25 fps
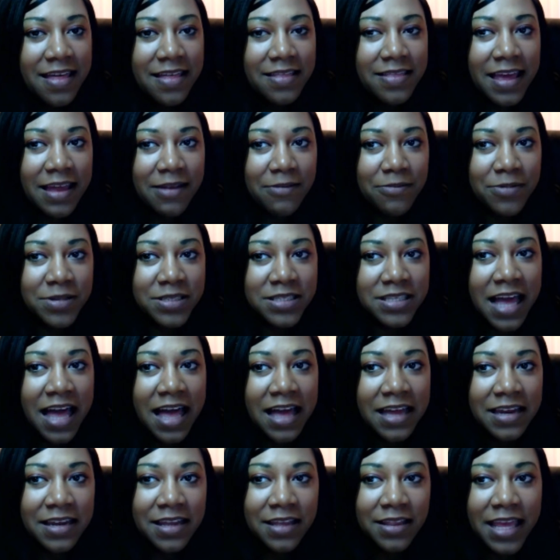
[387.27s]
That it was
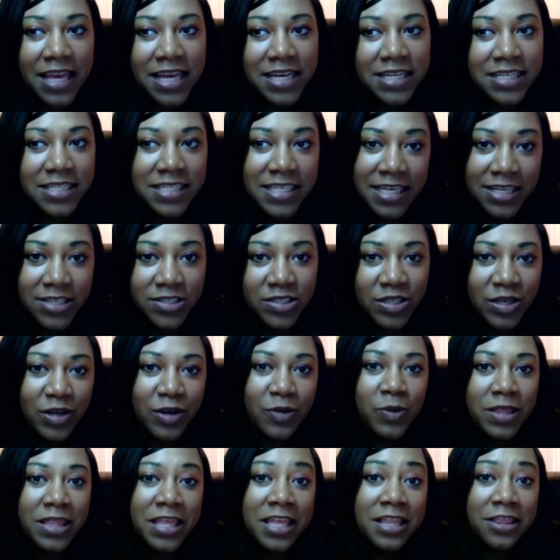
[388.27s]
kind of like a teaser
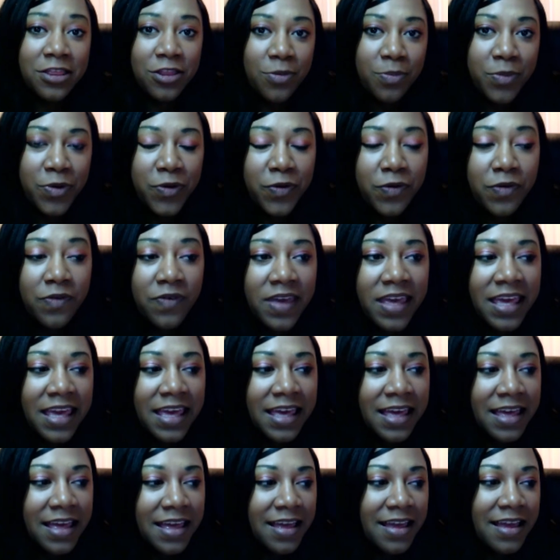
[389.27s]
within the
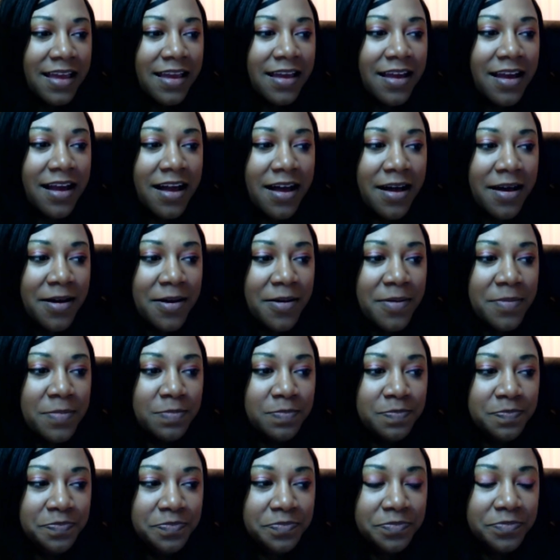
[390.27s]
movie,
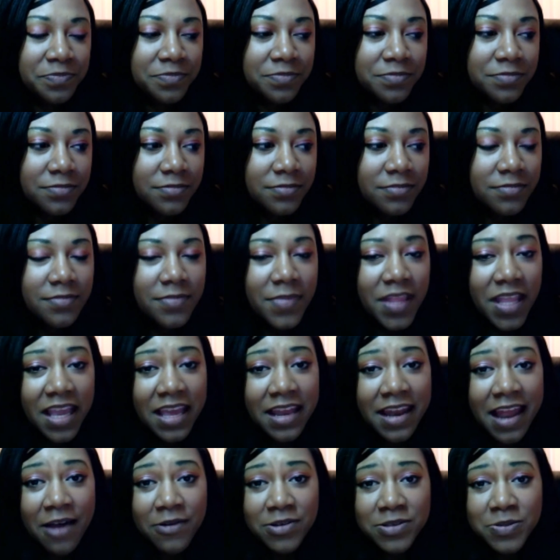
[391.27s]

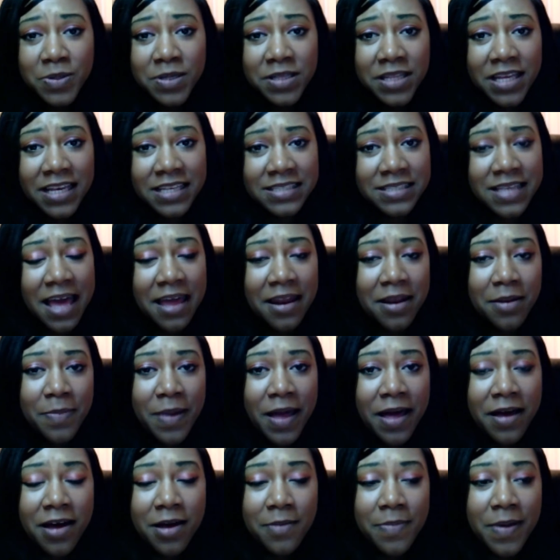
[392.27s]
and I was really excited
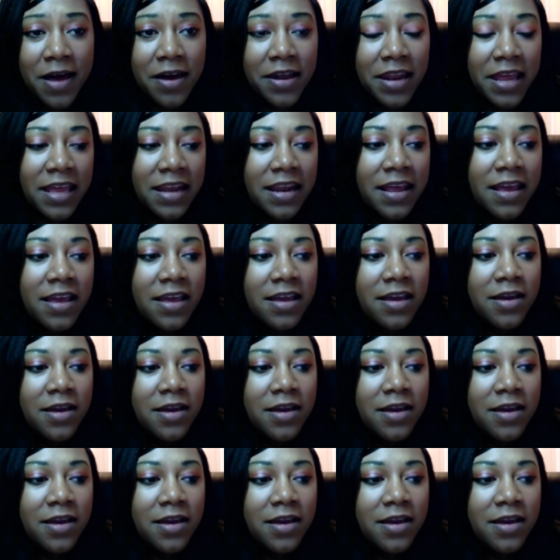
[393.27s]
about it.